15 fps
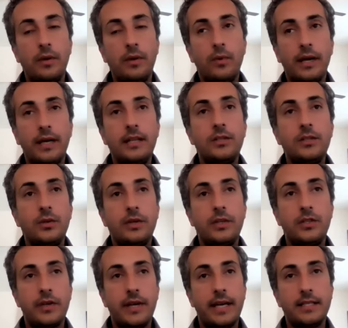we wanted to
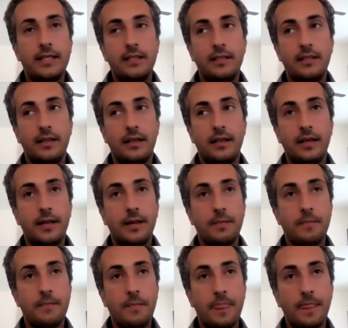address
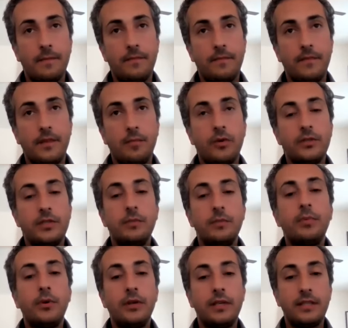um, the most
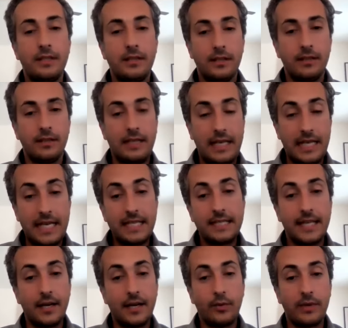important
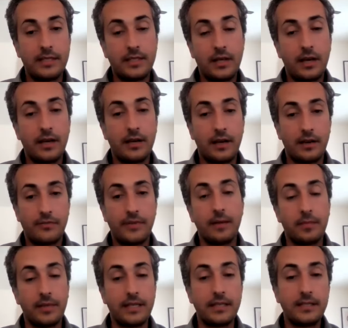needs that we saw in our
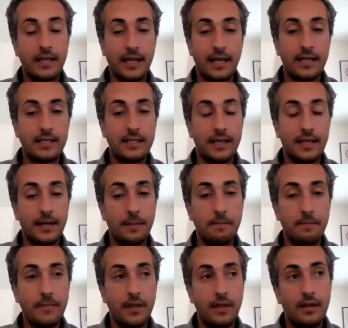families and
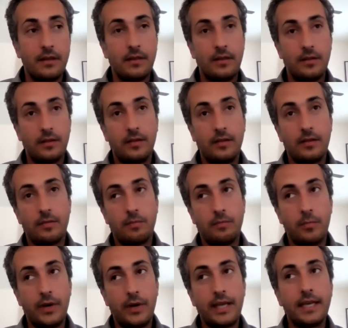um,
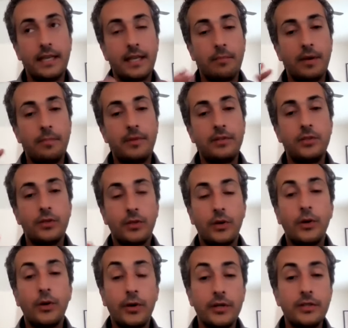breaking them up into
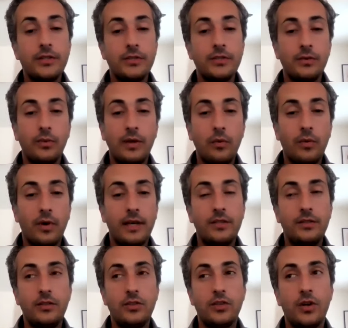cohorts. We
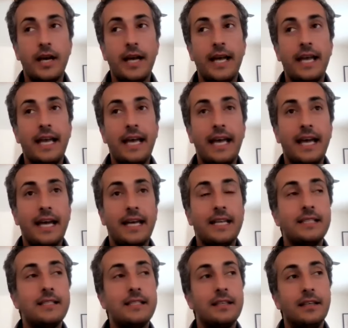wanted to try
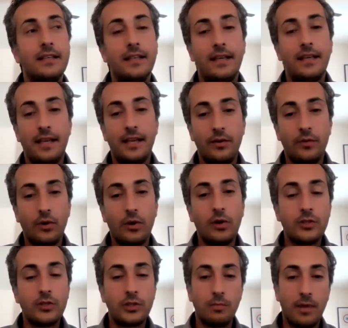and
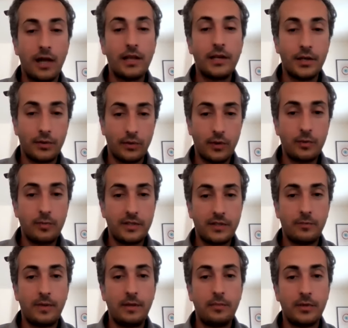enroll smaller groups
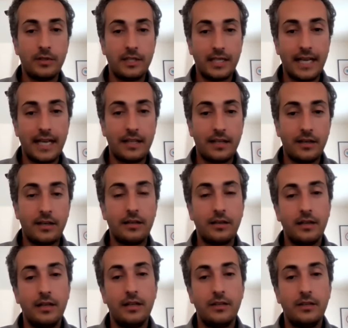of people together